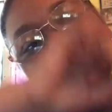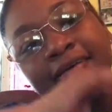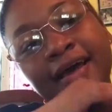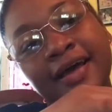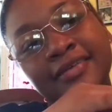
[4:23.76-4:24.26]

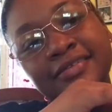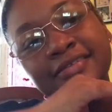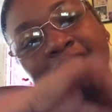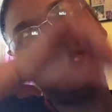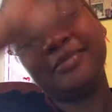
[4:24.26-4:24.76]

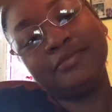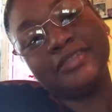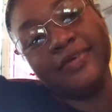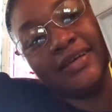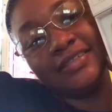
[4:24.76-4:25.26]
yes, I'm
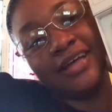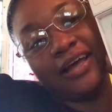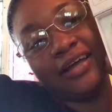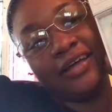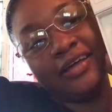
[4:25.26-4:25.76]
so
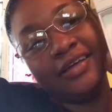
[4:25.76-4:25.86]
excited.